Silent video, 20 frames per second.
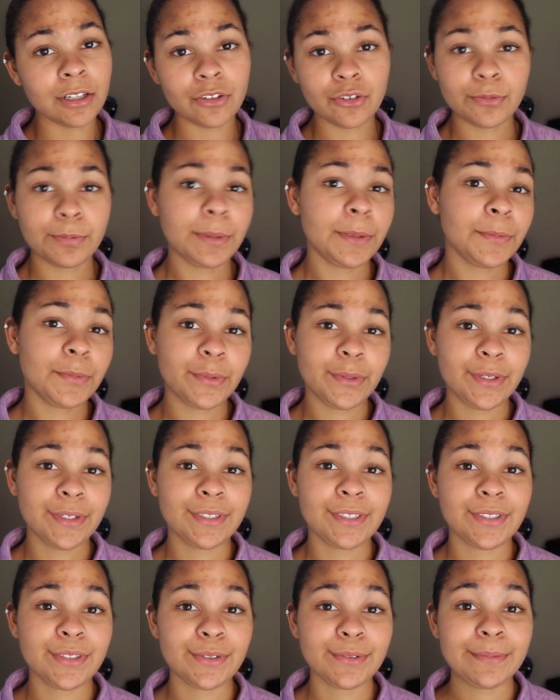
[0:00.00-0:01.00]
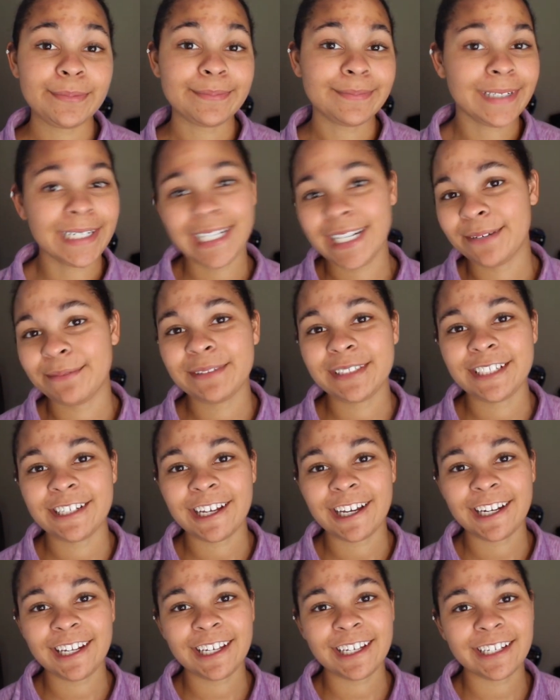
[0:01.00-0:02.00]
Cool people YouTube, my name is
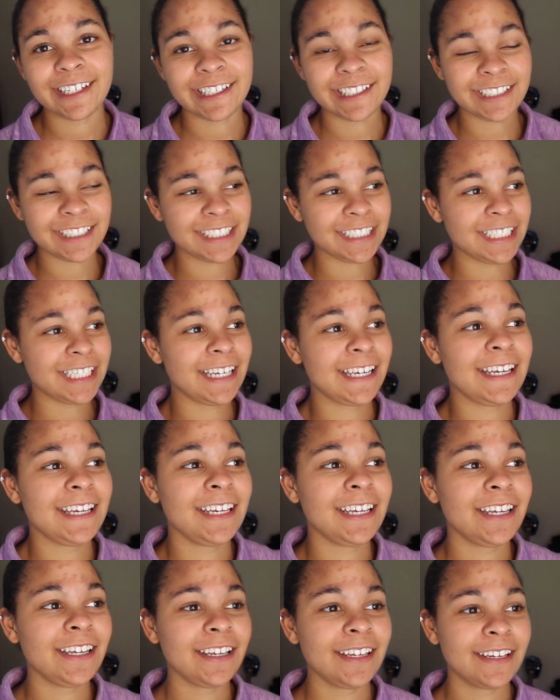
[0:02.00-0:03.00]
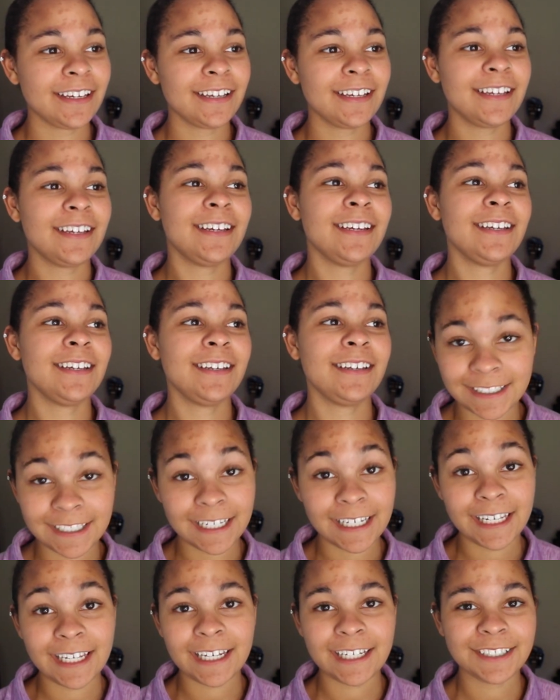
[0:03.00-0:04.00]
Nadia and today
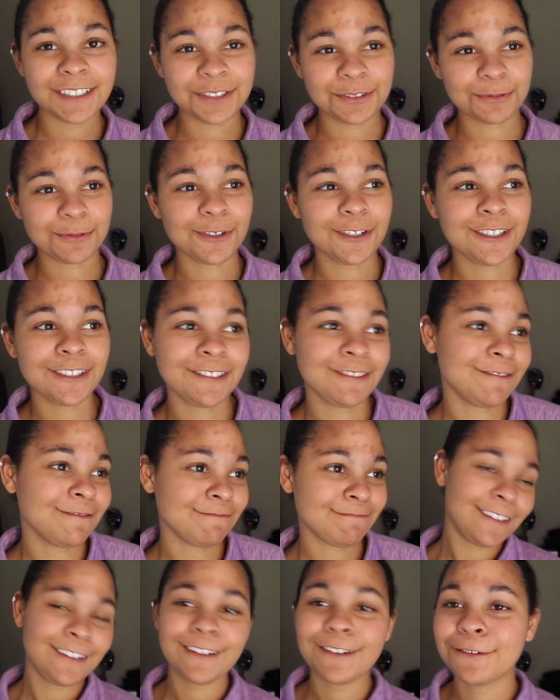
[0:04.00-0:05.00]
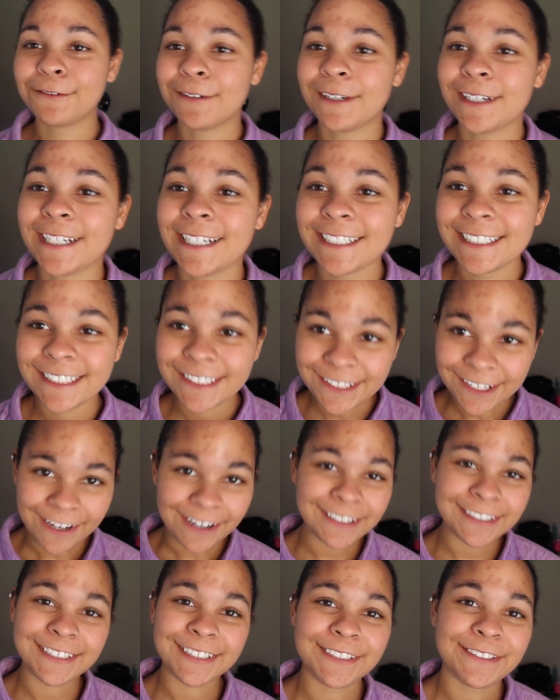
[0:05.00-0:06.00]
I just wanna,
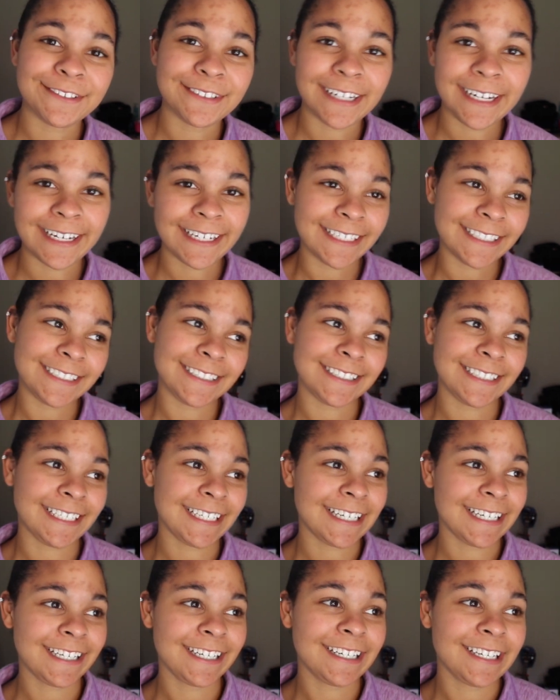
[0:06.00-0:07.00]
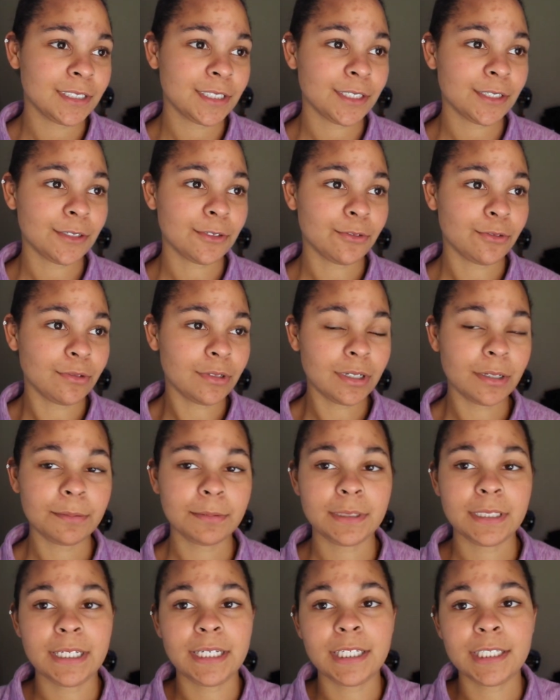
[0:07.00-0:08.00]
talk to you guys again. So,
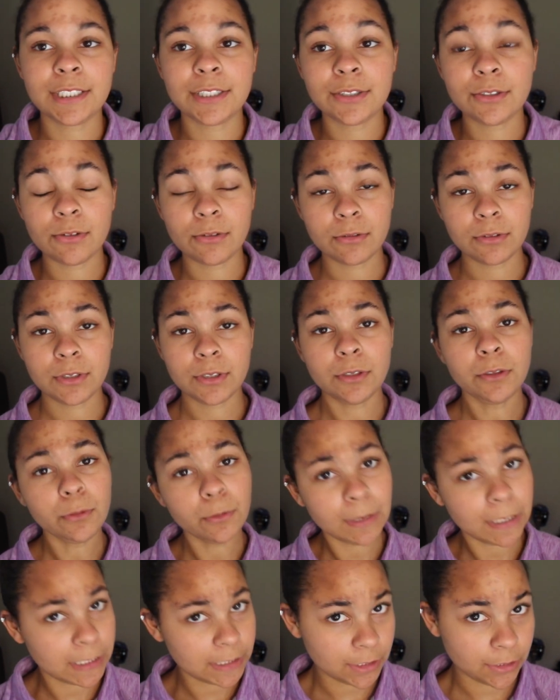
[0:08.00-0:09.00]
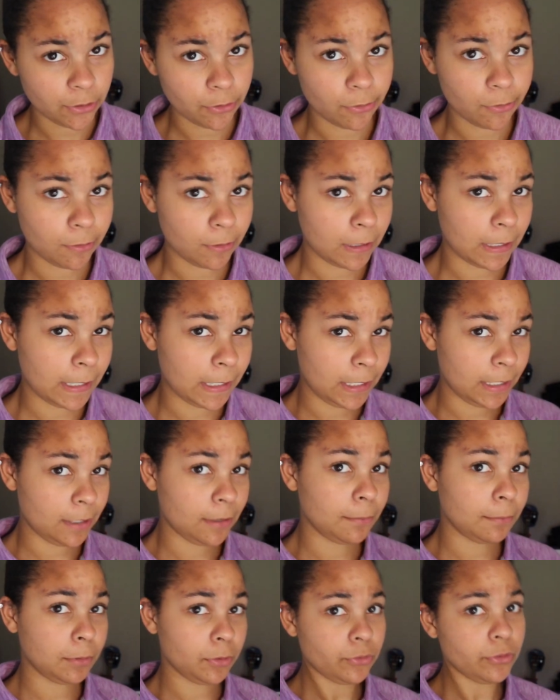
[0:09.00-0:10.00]
update. So 2 weeks ago I
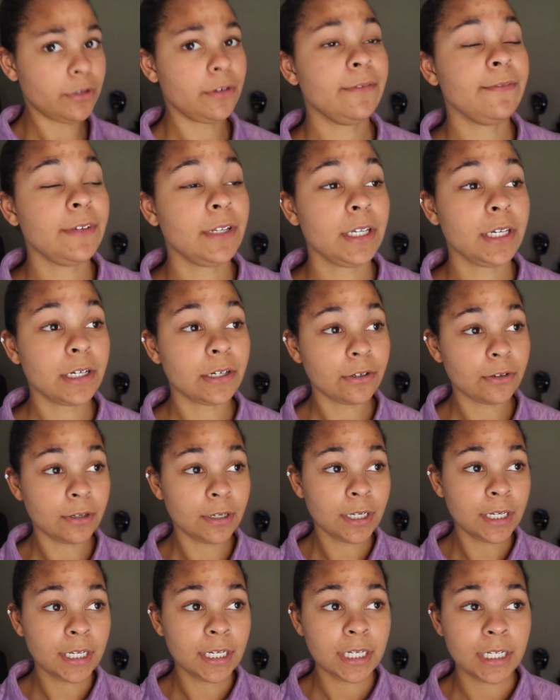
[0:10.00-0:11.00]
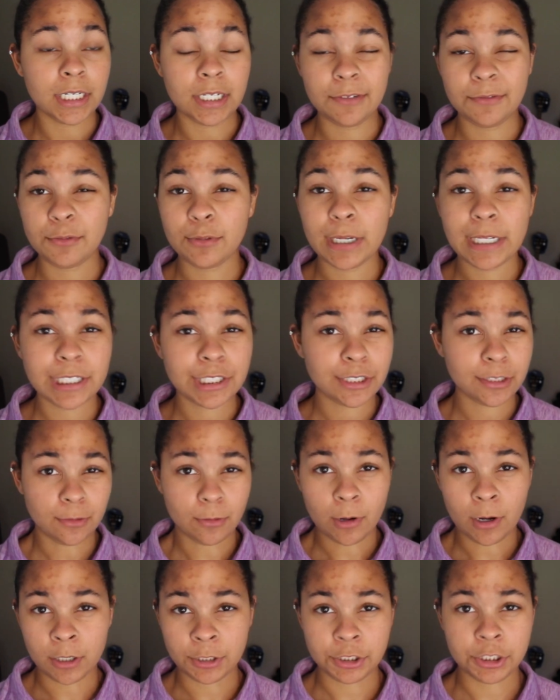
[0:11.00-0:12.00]
uploaded a video, and if you actually
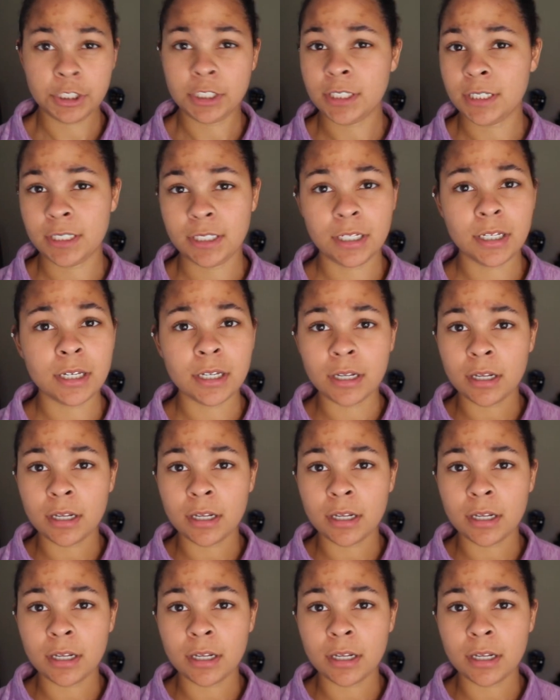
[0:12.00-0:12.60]
watched it,